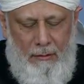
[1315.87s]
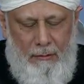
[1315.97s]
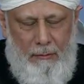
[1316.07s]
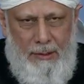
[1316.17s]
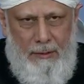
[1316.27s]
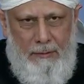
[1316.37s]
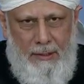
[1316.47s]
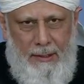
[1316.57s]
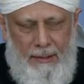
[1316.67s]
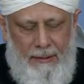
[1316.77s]
Arabic,
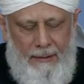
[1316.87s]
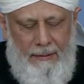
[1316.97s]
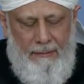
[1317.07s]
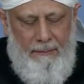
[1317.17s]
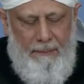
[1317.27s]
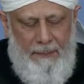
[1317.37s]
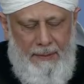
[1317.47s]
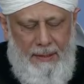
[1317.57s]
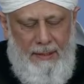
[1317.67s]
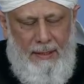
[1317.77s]
and one of them,
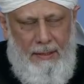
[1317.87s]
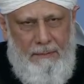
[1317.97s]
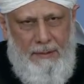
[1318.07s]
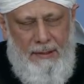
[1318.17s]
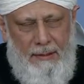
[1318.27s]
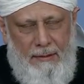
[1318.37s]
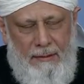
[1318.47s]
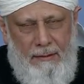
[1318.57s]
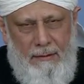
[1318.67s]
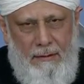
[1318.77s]
upon my ask,
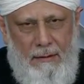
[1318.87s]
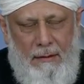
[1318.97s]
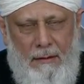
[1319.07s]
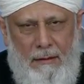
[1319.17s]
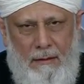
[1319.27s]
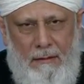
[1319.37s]
asking, he said,